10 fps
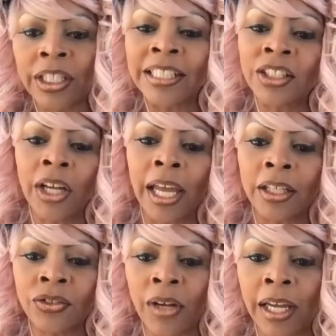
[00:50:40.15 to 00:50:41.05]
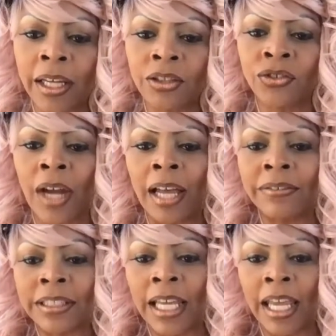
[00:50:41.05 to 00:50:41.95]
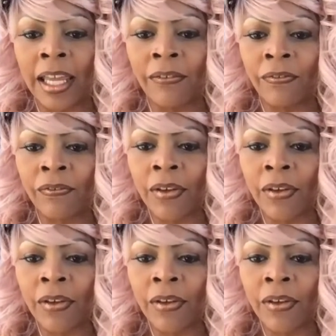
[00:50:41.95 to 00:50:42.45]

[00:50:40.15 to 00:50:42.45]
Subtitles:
It's okay, Dre. Drive safe.